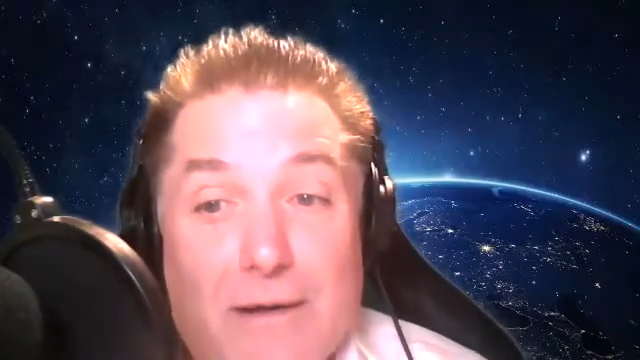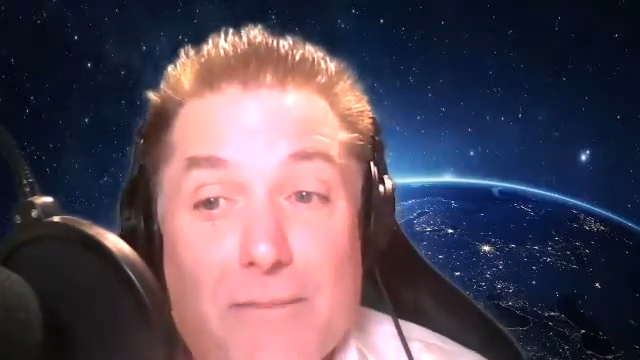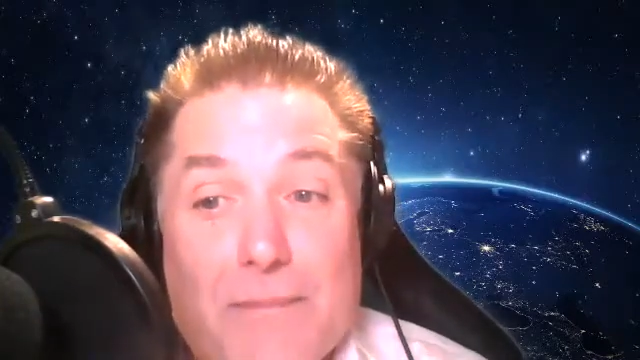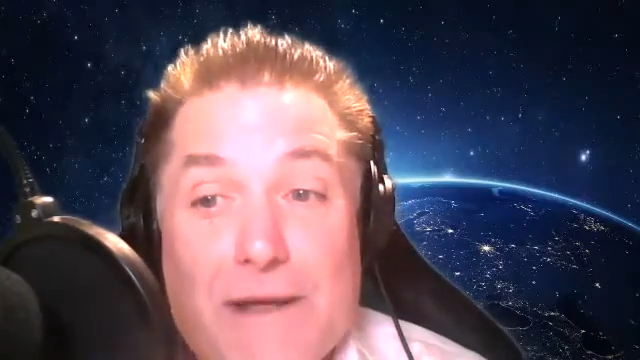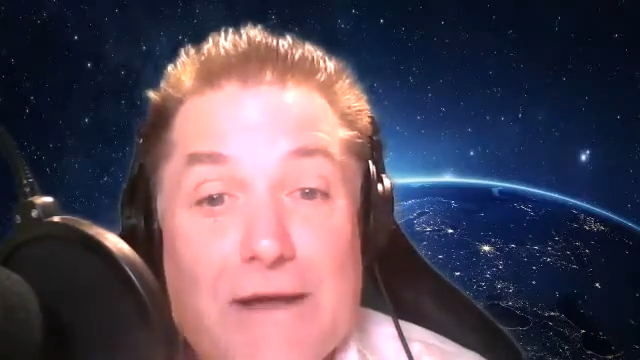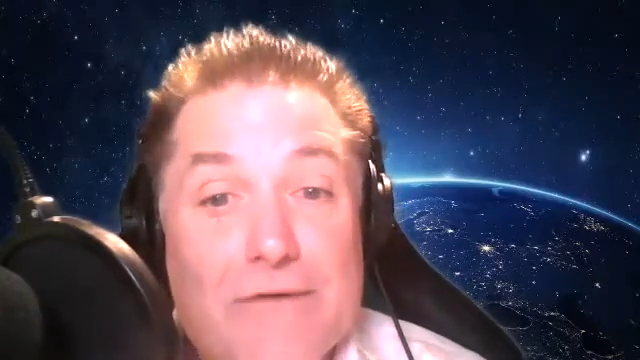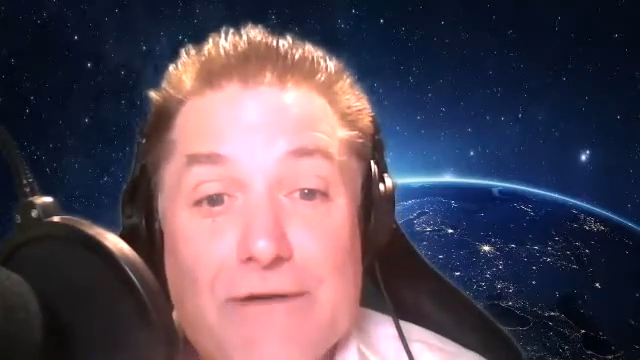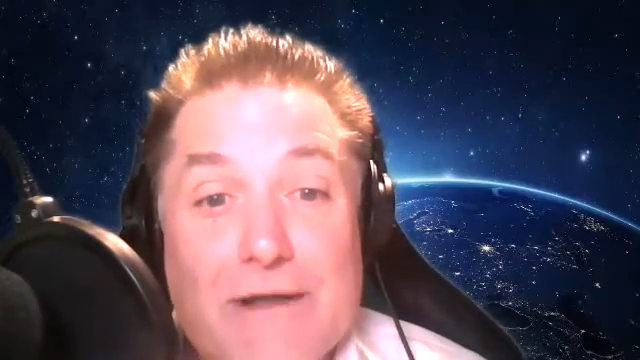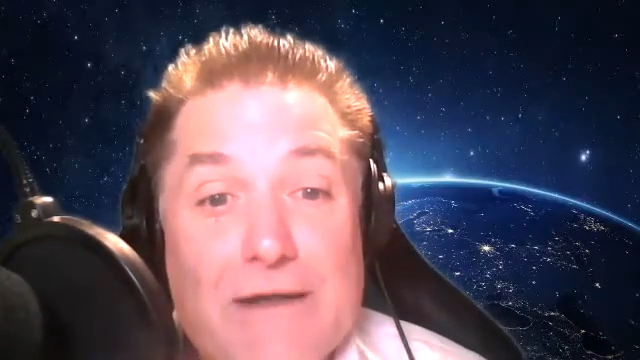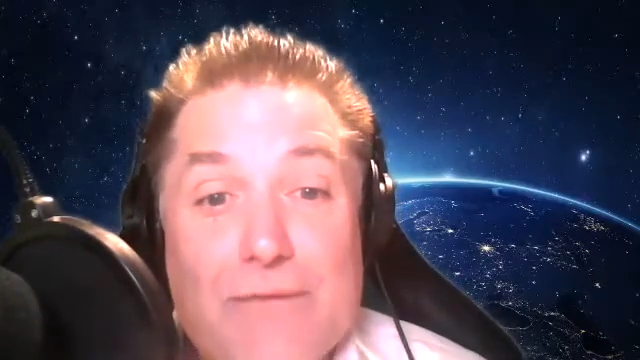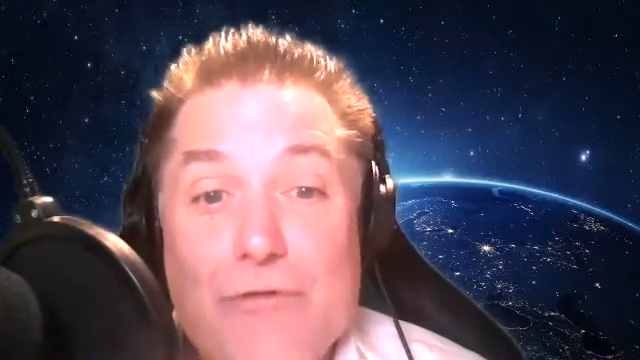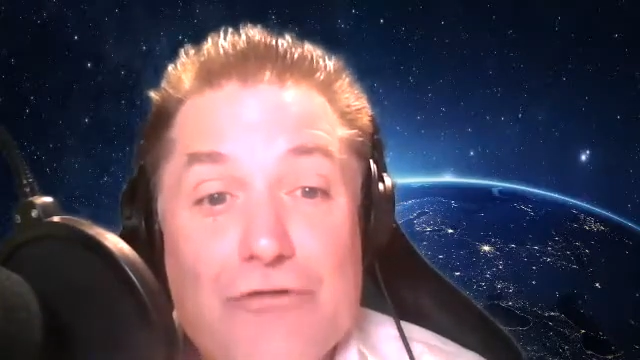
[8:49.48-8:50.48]
because
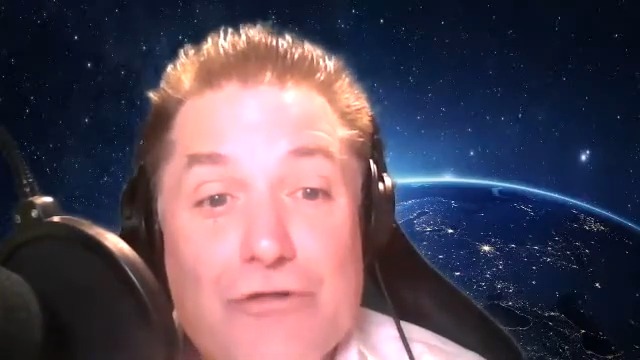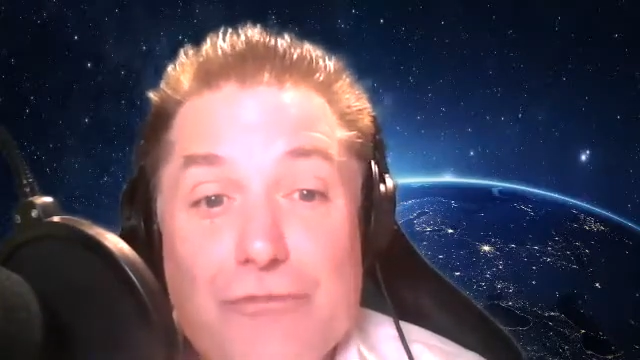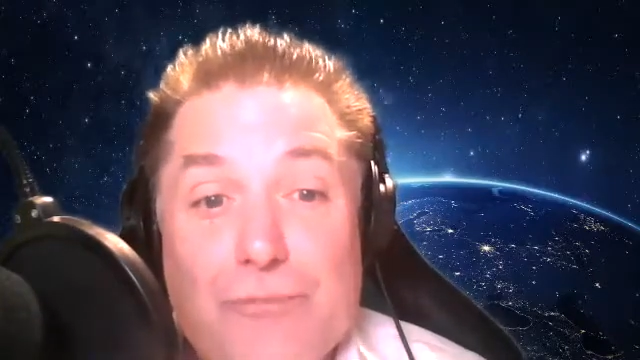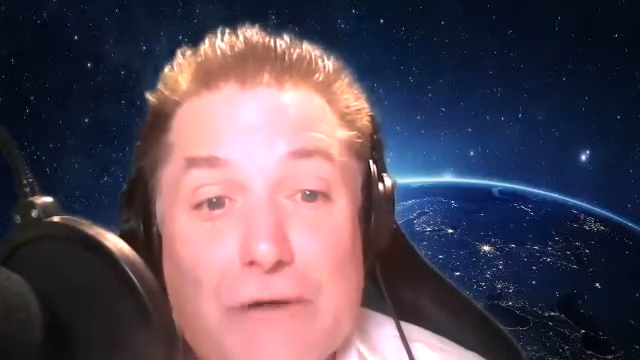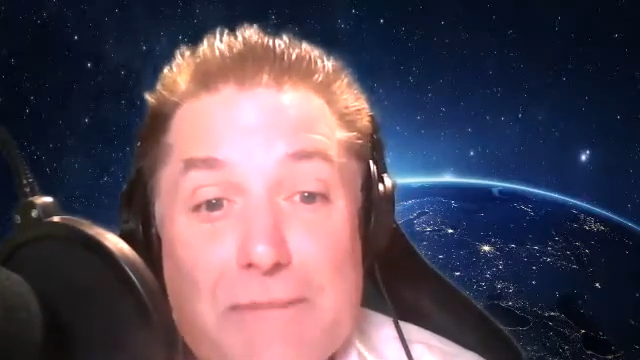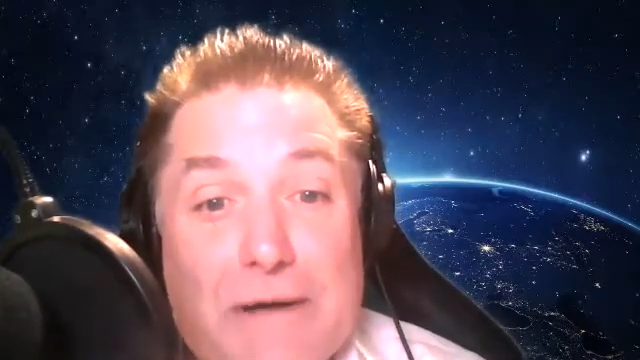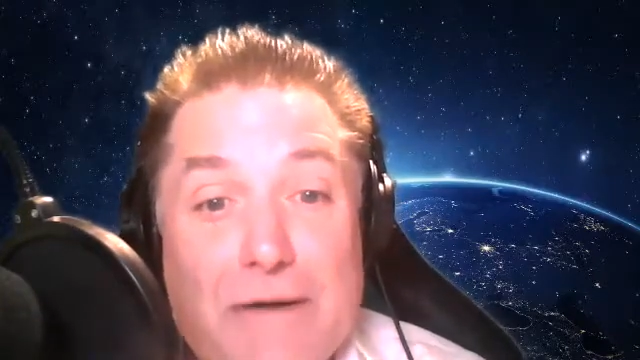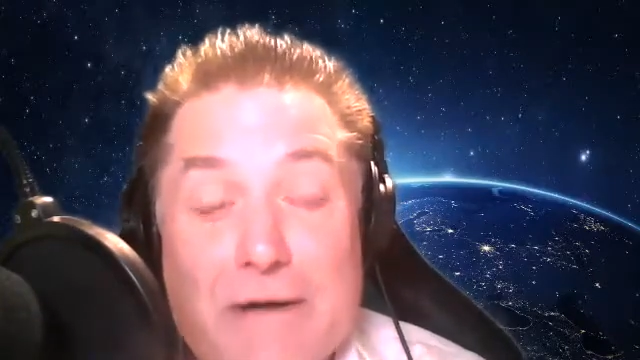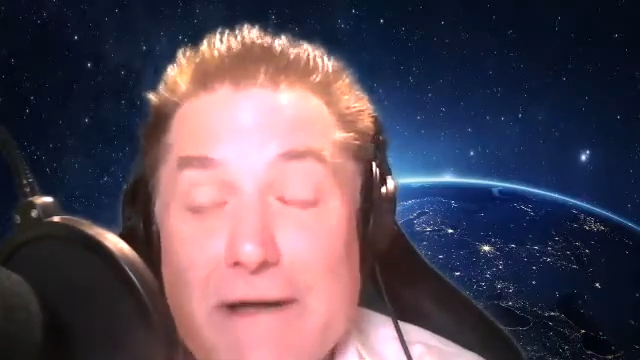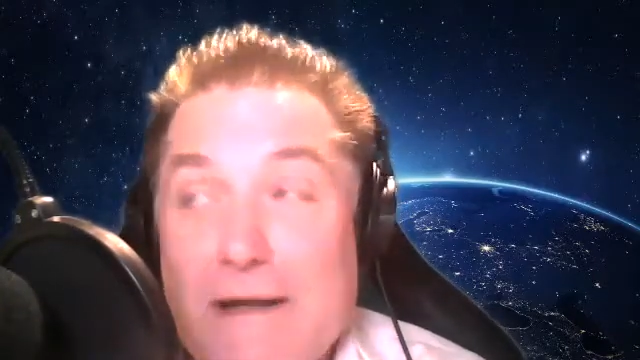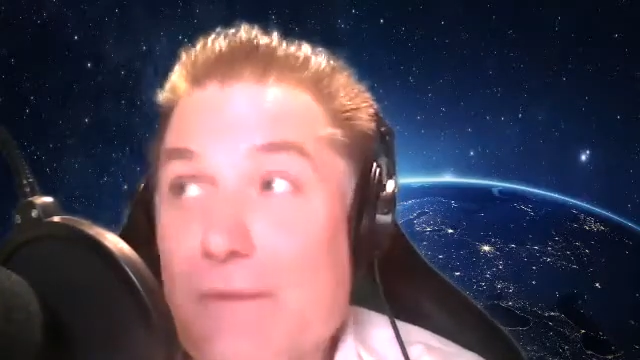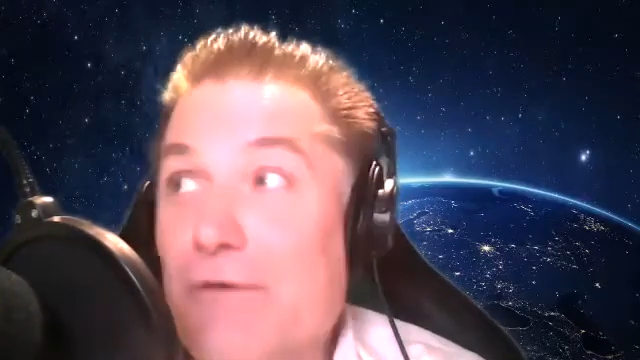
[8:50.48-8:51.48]
it was just
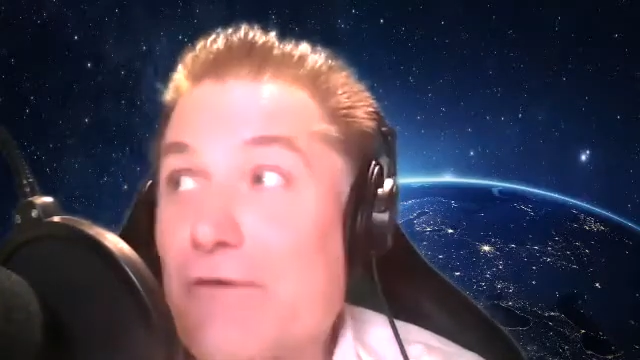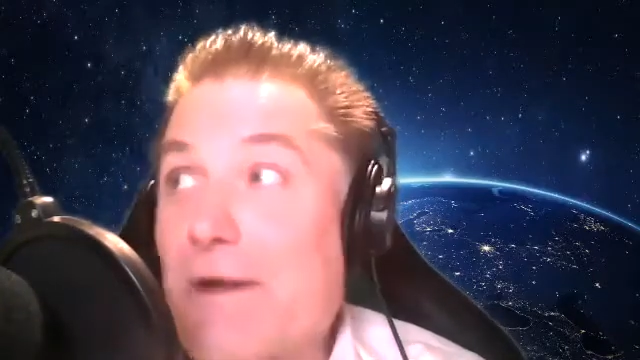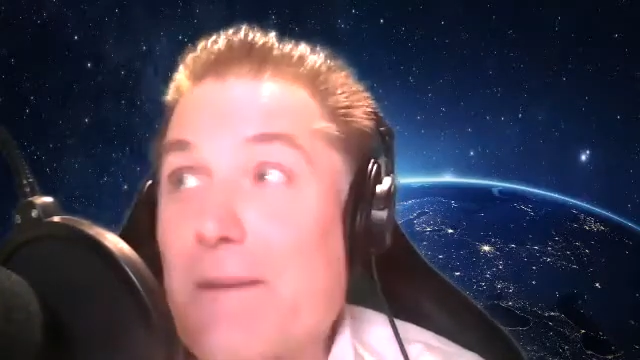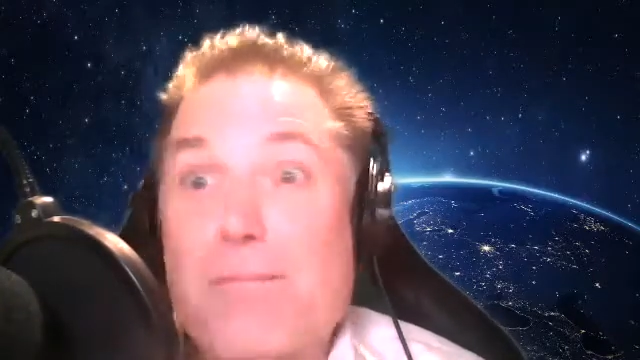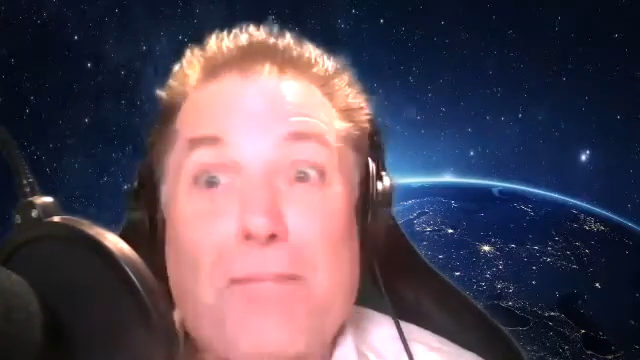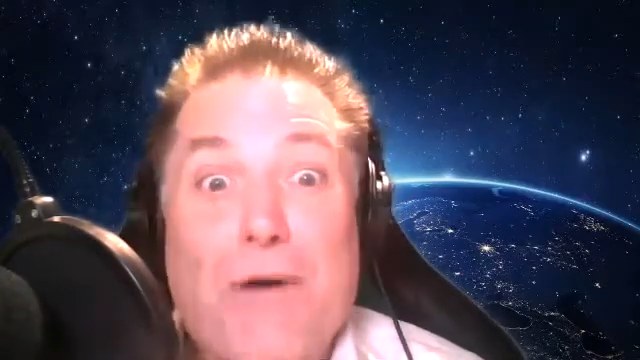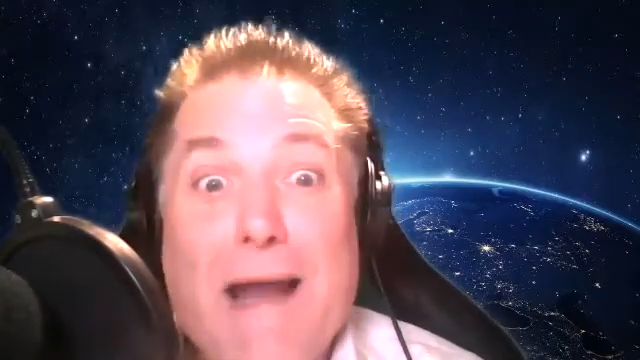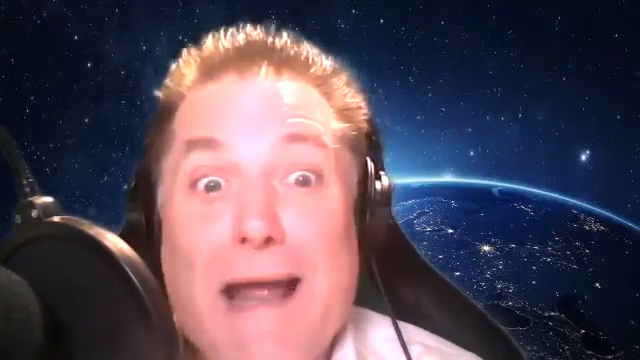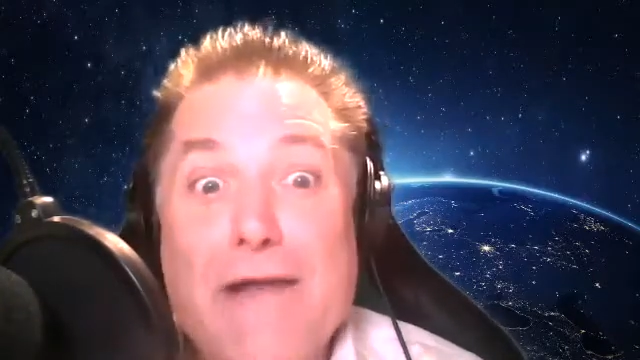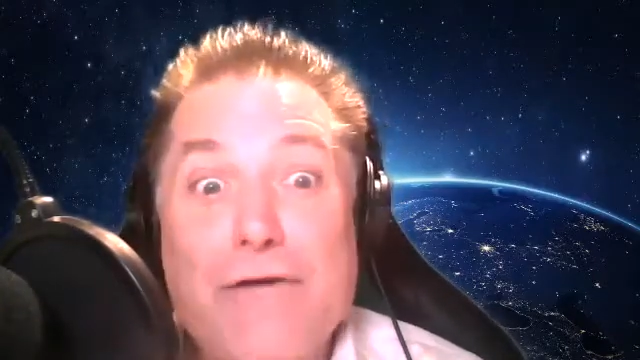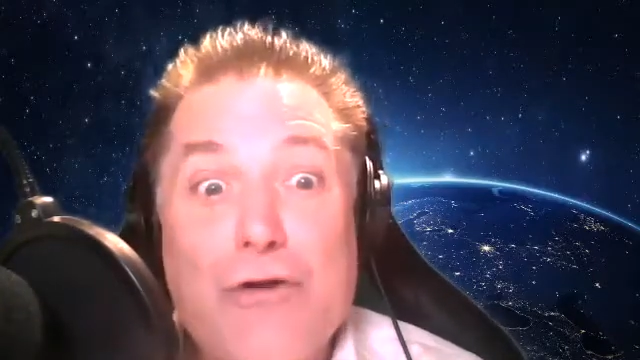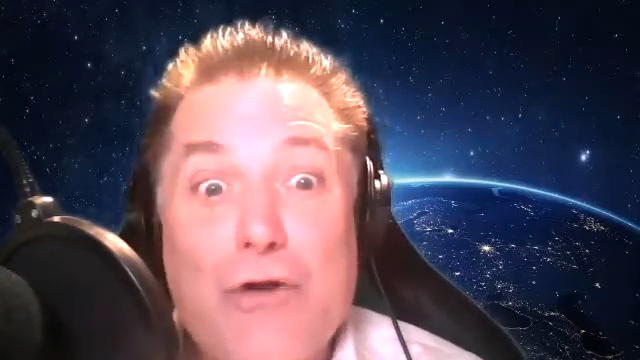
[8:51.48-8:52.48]
premiering. It was like
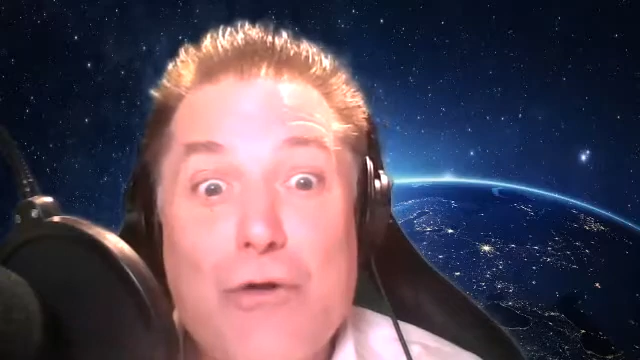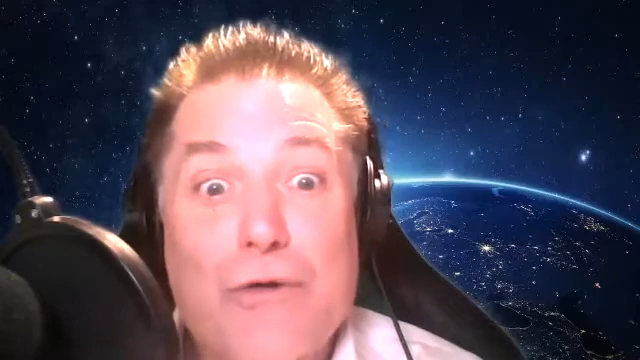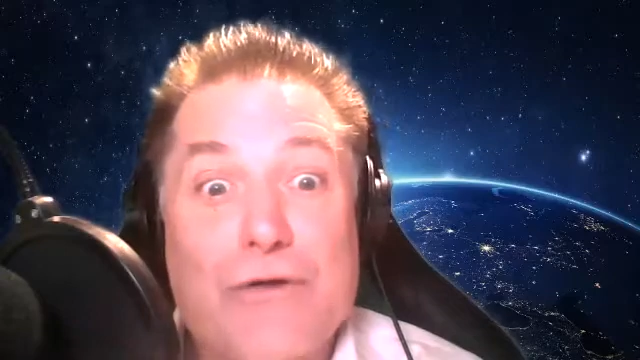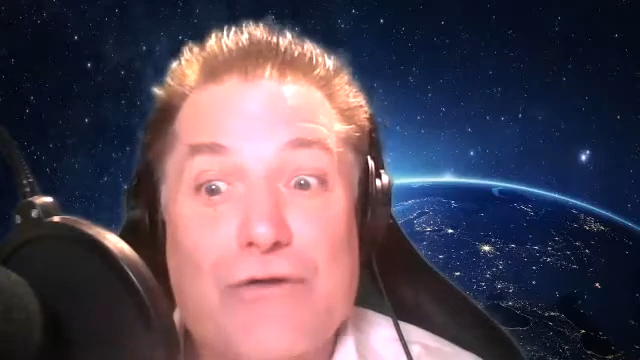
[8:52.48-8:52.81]
brand new.